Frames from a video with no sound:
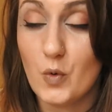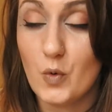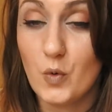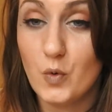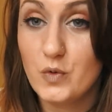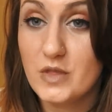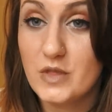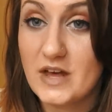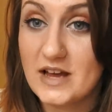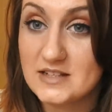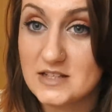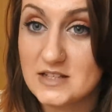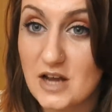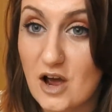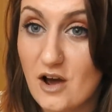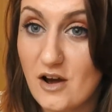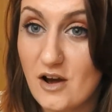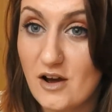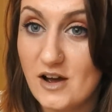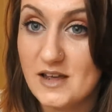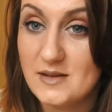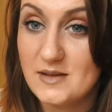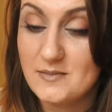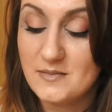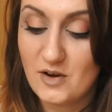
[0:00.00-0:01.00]
all that
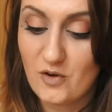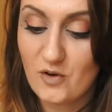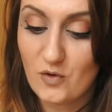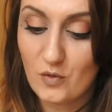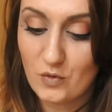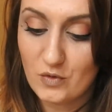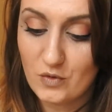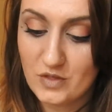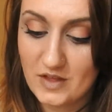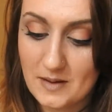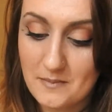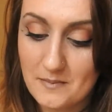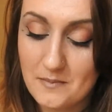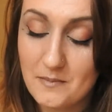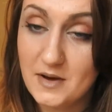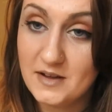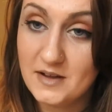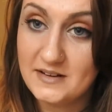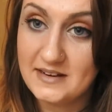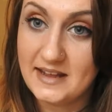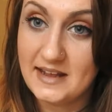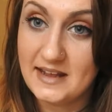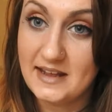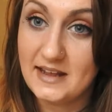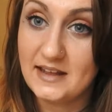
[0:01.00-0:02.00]
time, all that
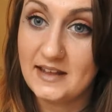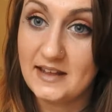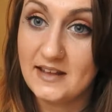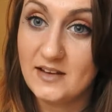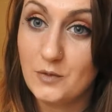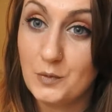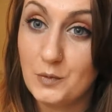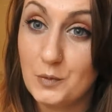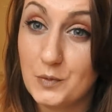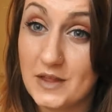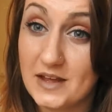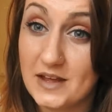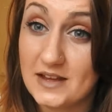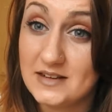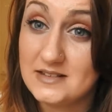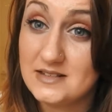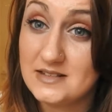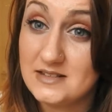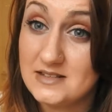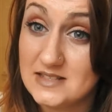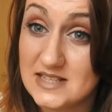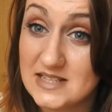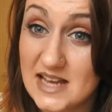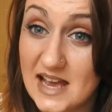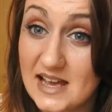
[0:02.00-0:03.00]
money, all that
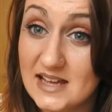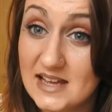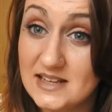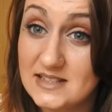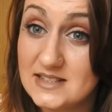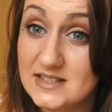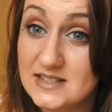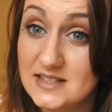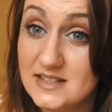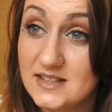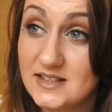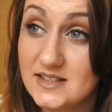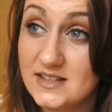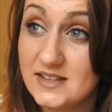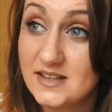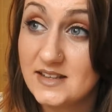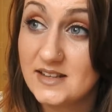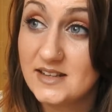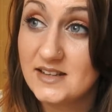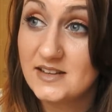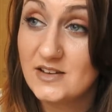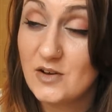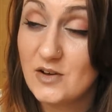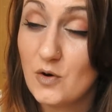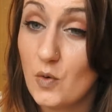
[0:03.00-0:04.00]
debt,
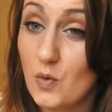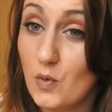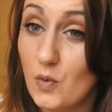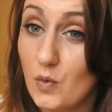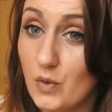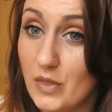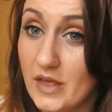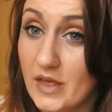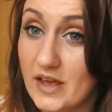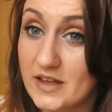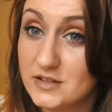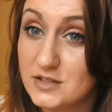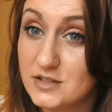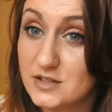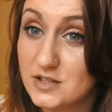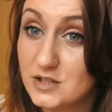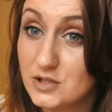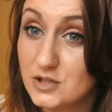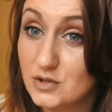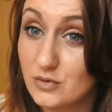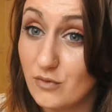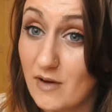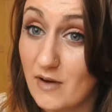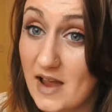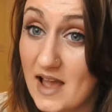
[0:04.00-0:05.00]
all that
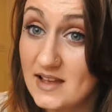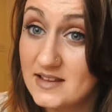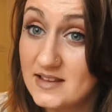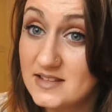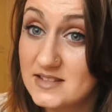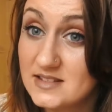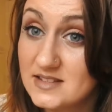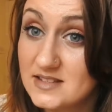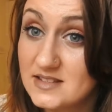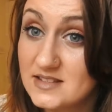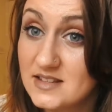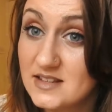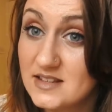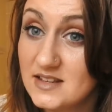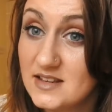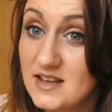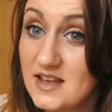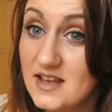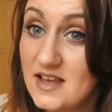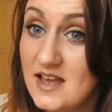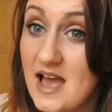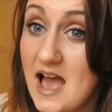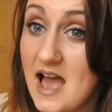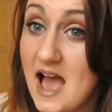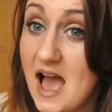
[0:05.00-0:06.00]
stress,
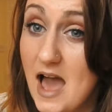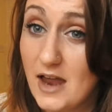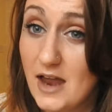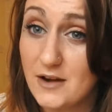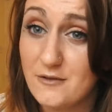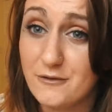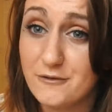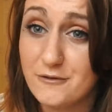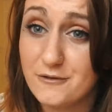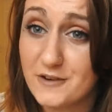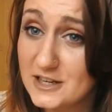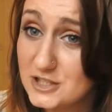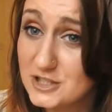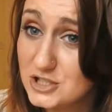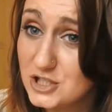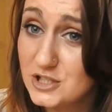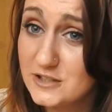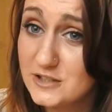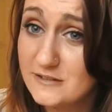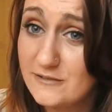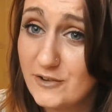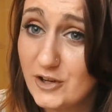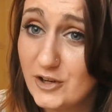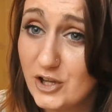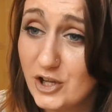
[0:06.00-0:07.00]
and fresh
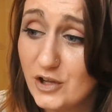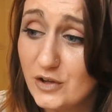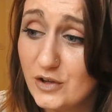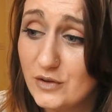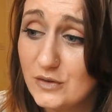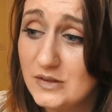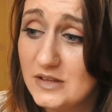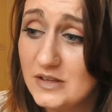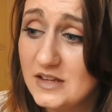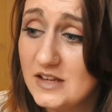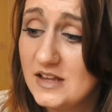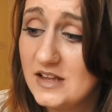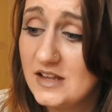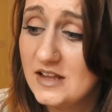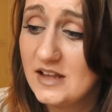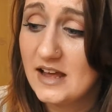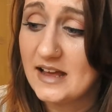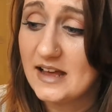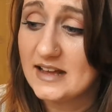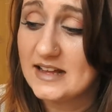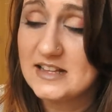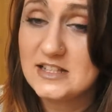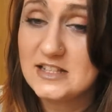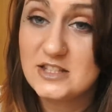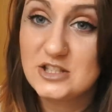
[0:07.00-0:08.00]
as flu,
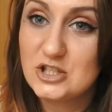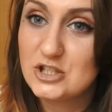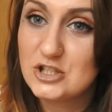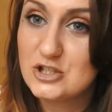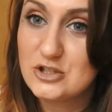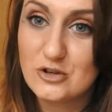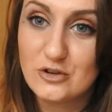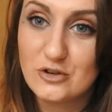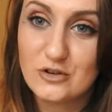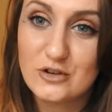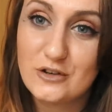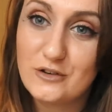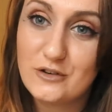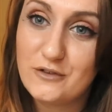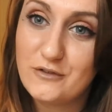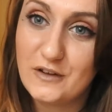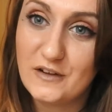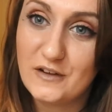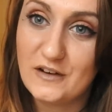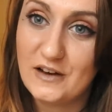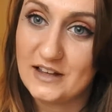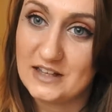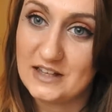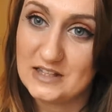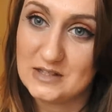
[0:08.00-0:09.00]
like, it's just not going to
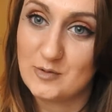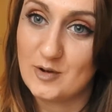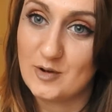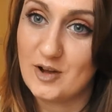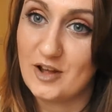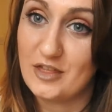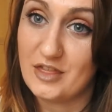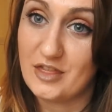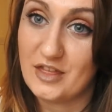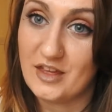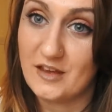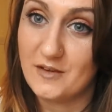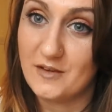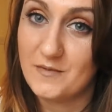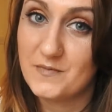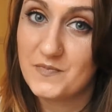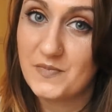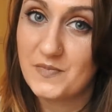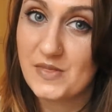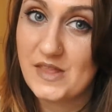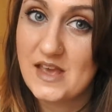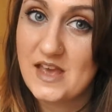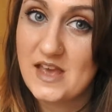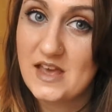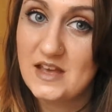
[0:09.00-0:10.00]
feel like it's worth it.
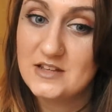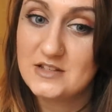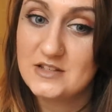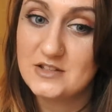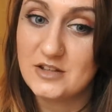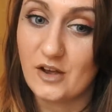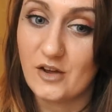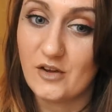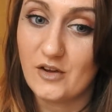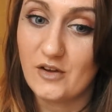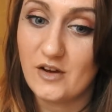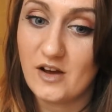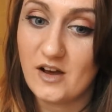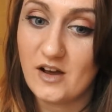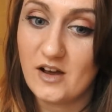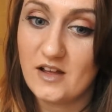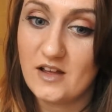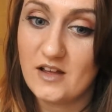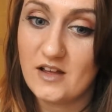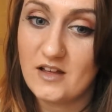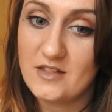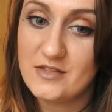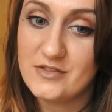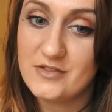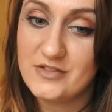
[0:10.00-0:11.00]
So
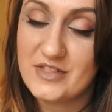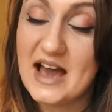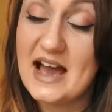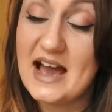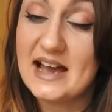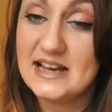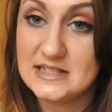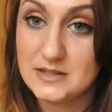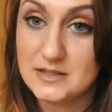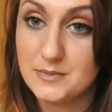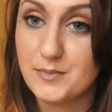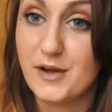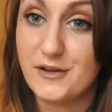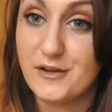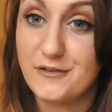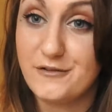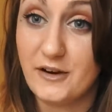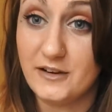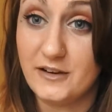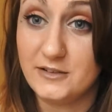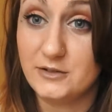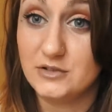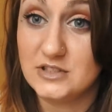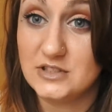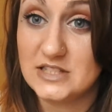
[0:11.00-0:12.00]
that is my
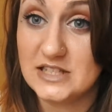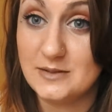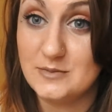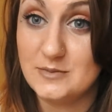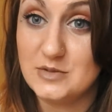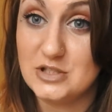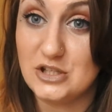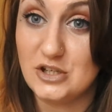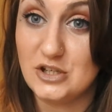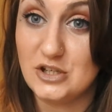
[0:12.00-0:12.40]
final tip